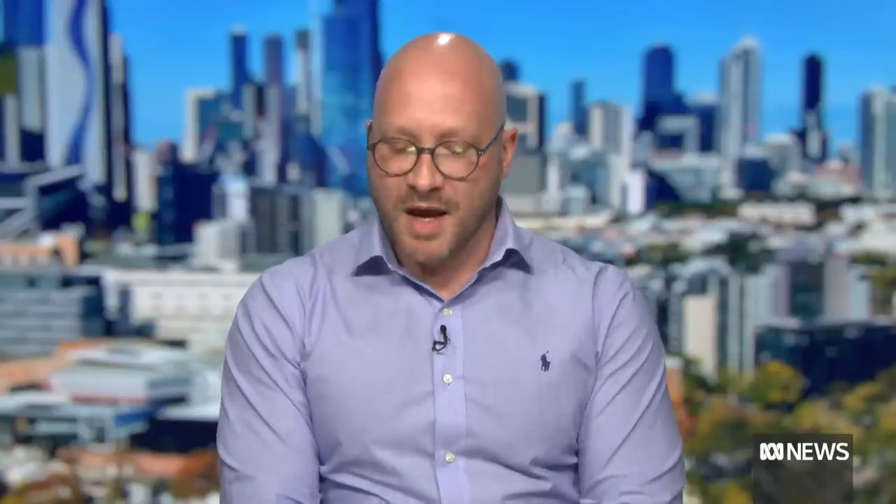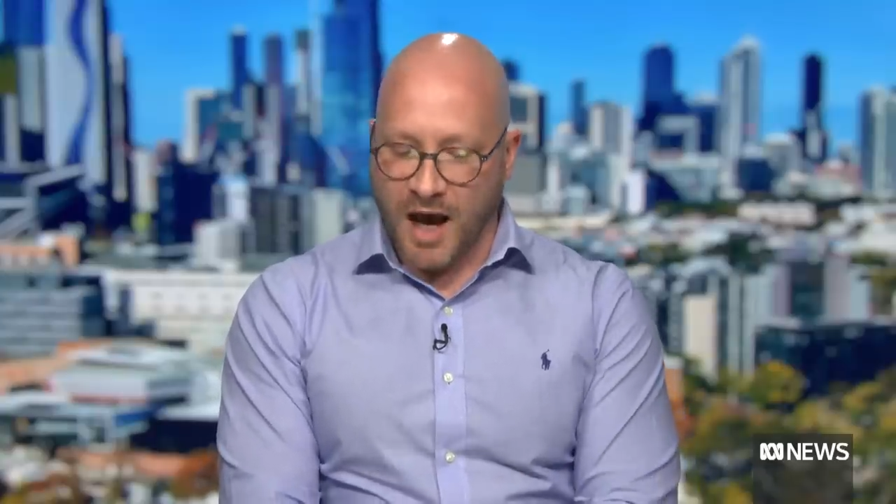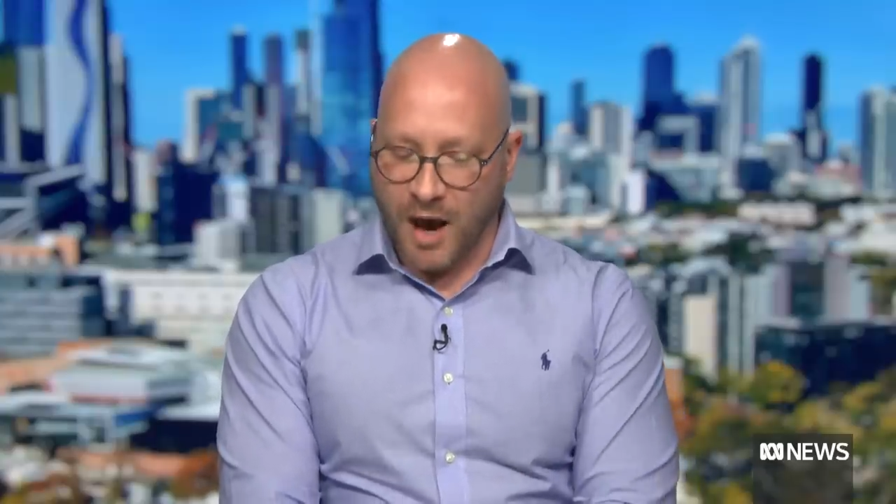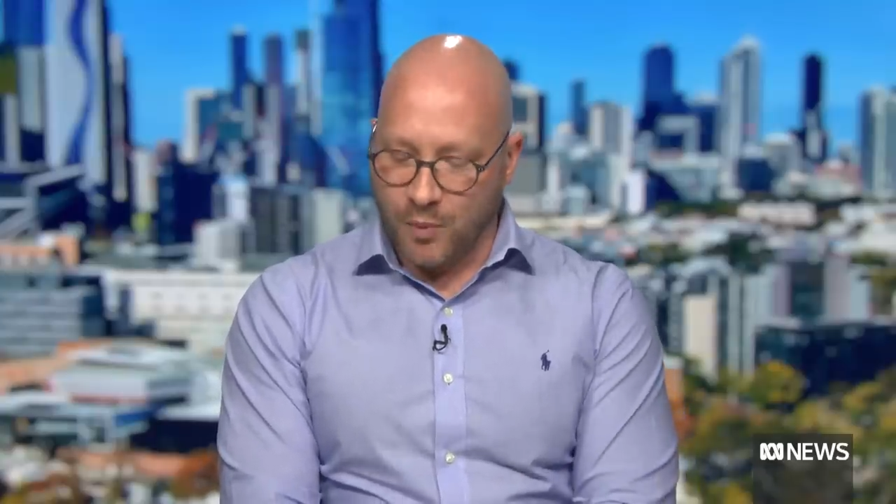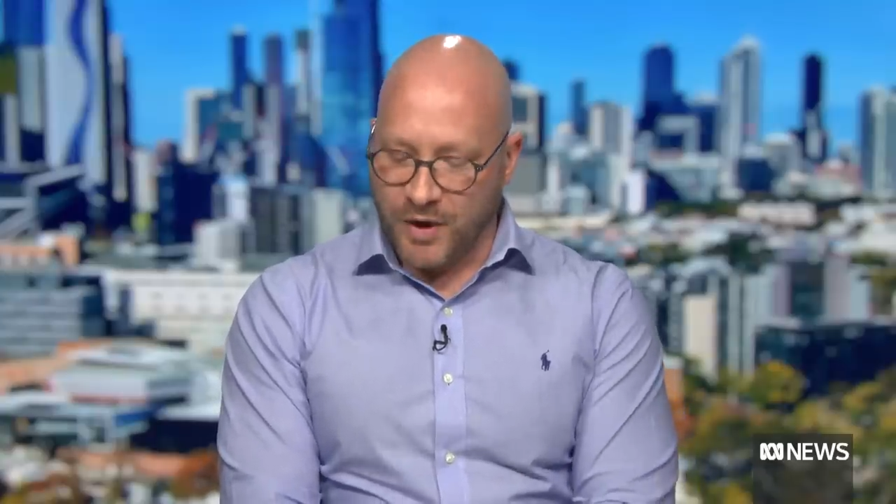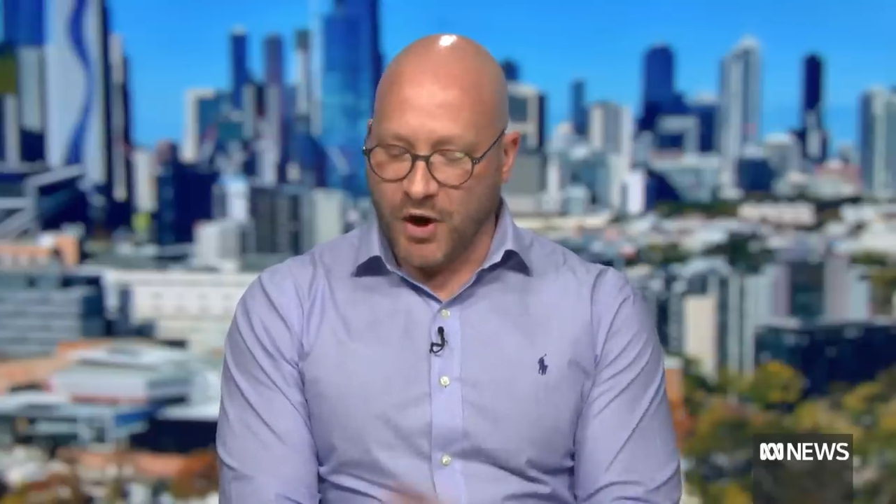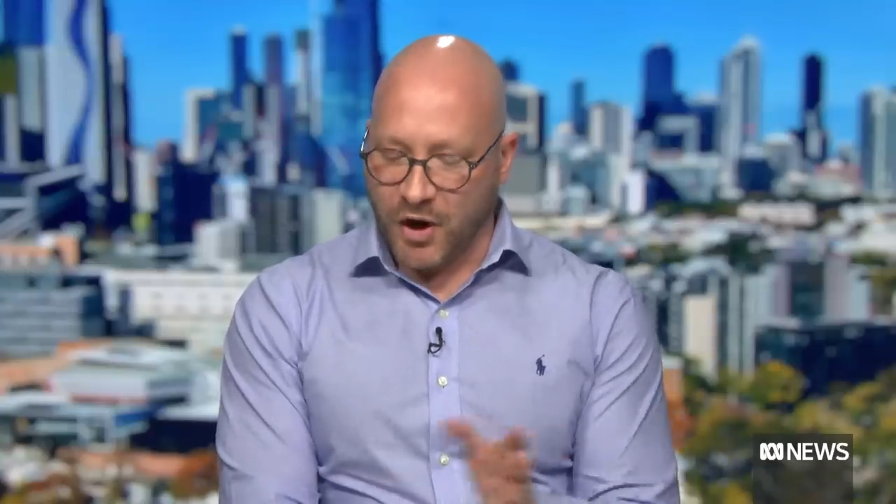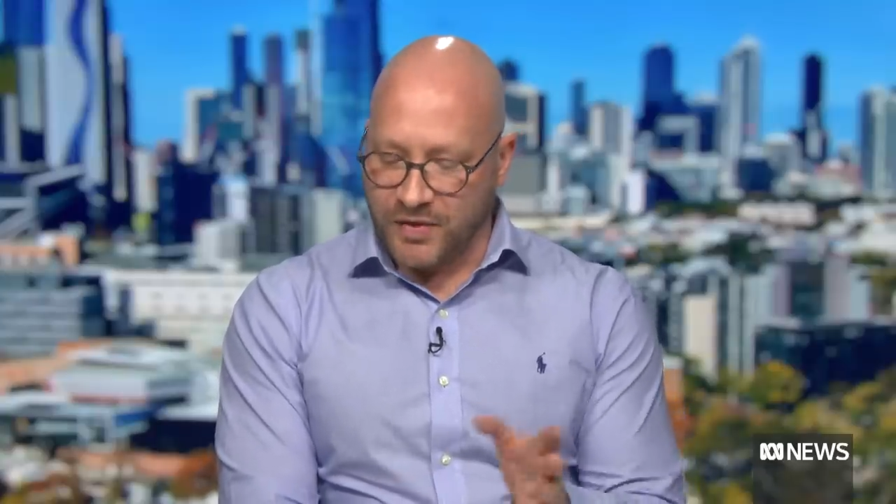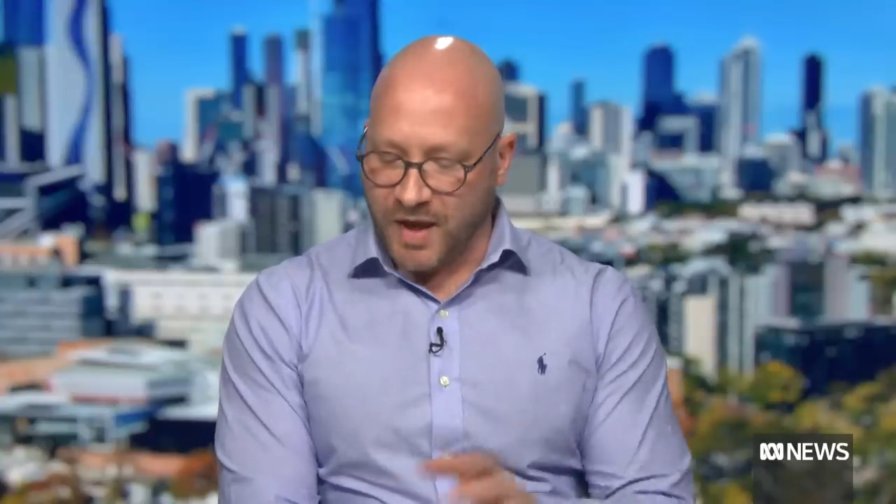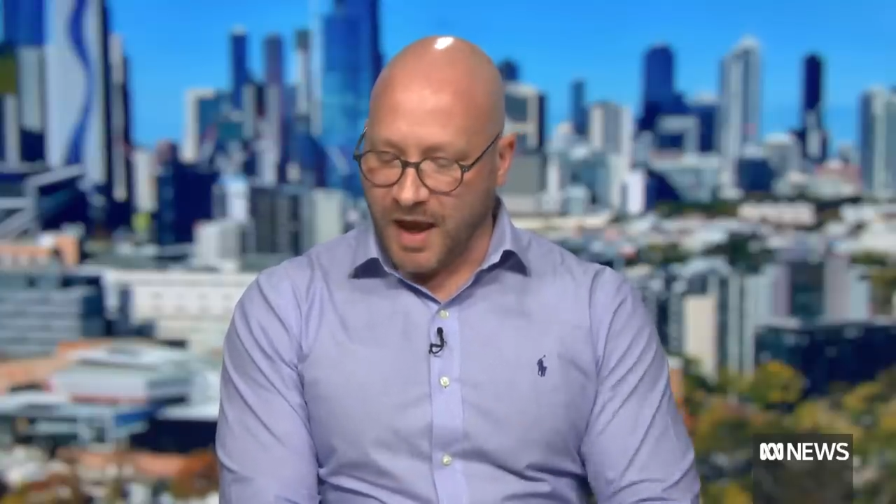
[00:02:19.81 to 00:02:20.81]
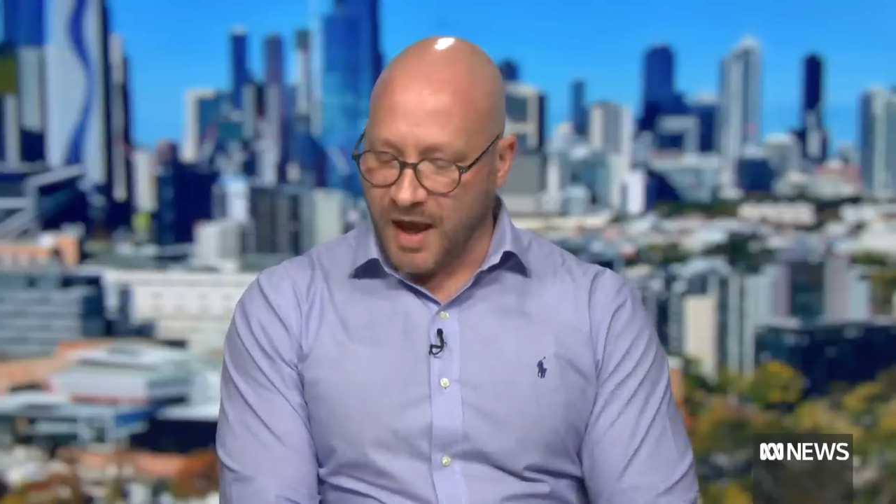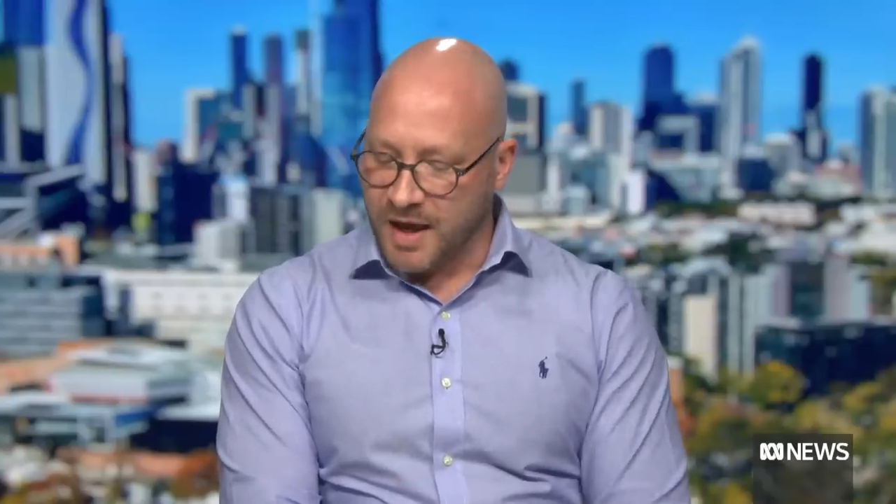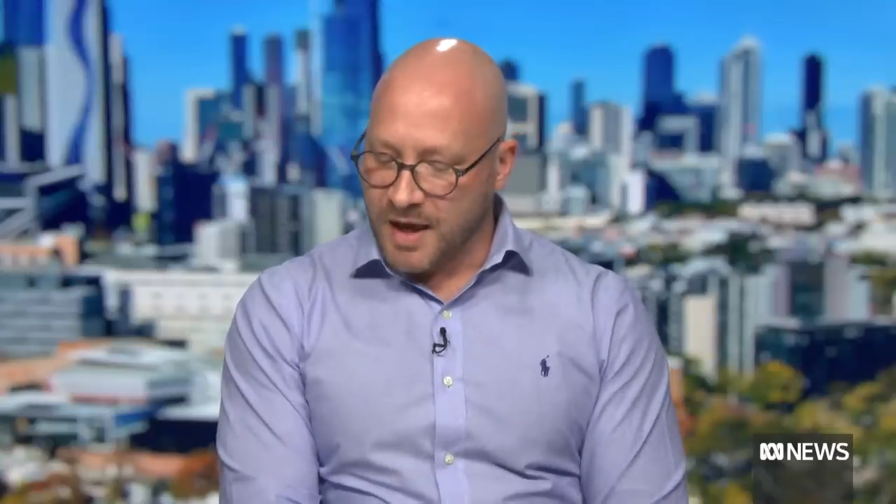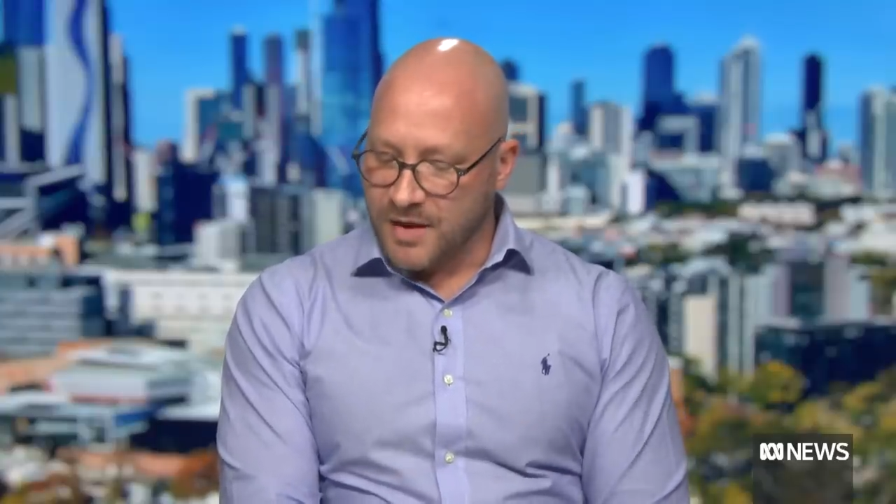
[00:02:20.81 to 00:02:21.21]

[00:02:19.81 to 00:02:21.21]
Um, we heard there